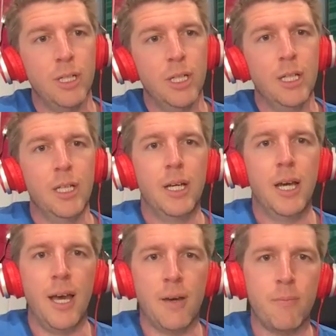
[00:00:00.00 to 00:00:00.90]

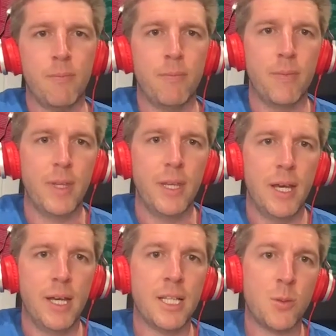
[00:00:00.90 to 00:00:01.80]
And that's what I
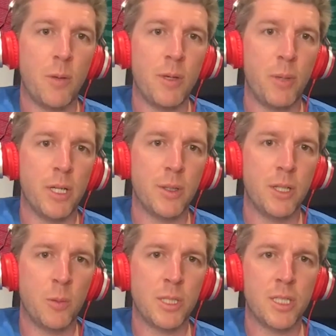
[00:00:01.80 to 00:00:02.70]
mean by doing the opposite to
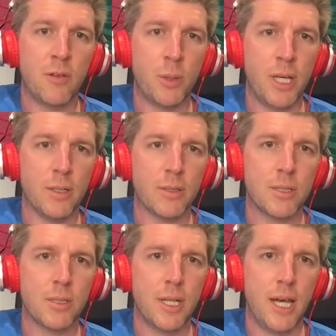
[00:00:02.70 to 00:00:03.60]
everybody else.
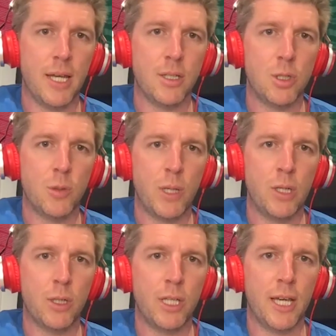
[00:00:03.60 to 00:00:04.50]
You should be looking
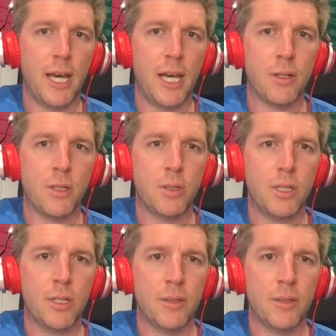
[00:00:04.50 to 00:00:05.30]
at how you can